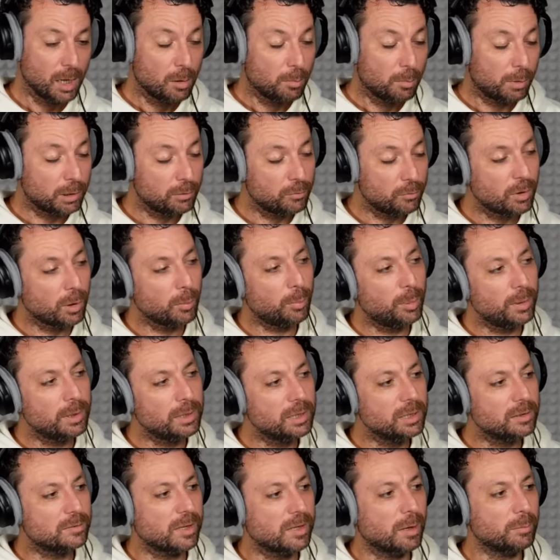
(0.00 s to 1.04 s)
But if you're
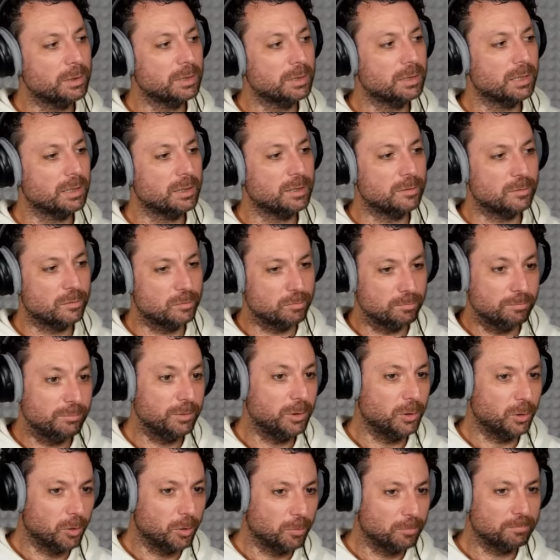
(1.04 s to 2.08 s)
building something that is,
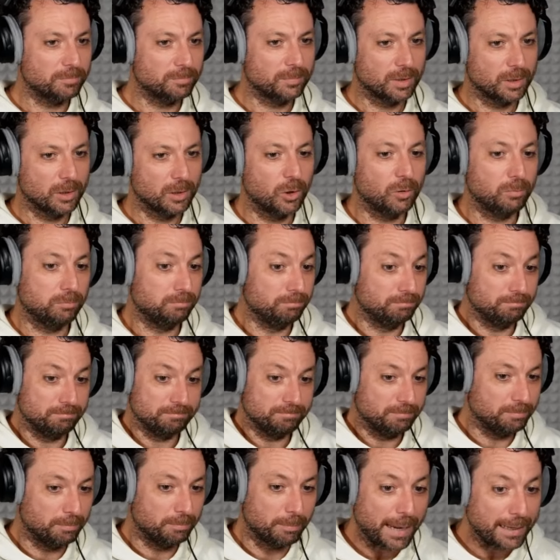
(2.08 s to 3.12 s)

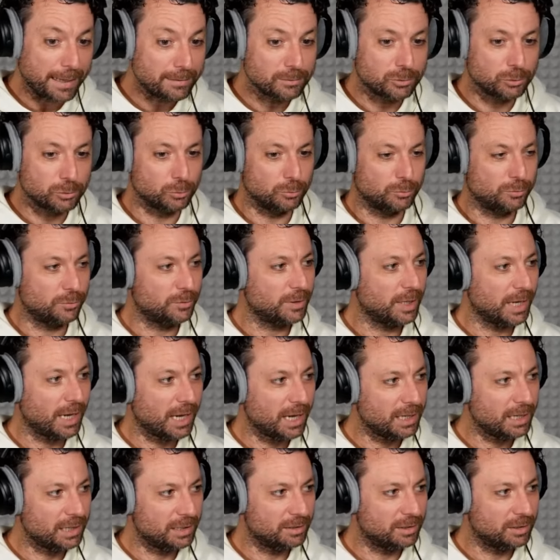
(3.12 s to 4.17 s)
meant to
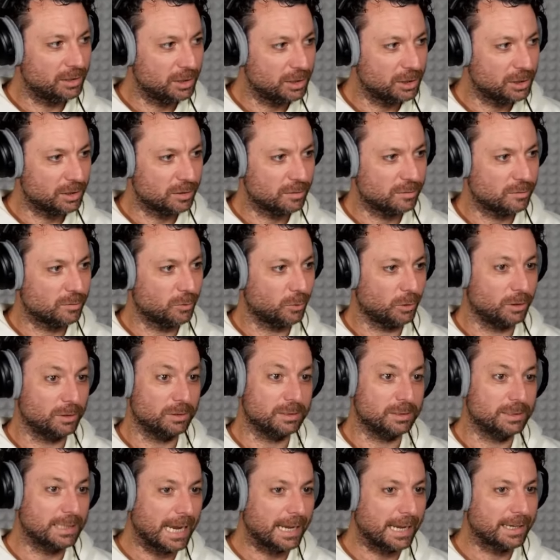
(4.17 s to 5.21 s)
stay in the years or in the
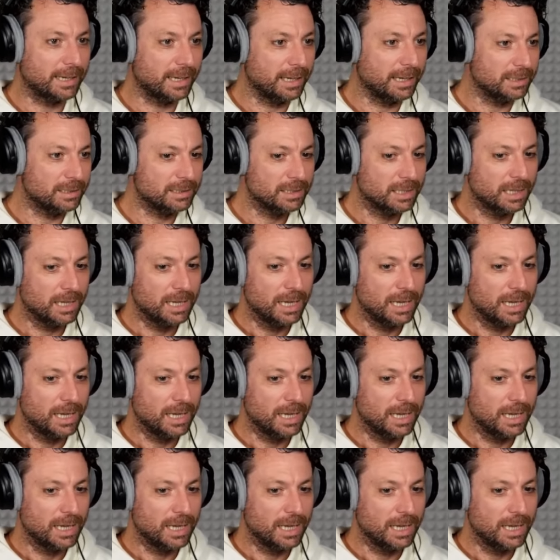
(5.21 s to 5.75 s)
decade,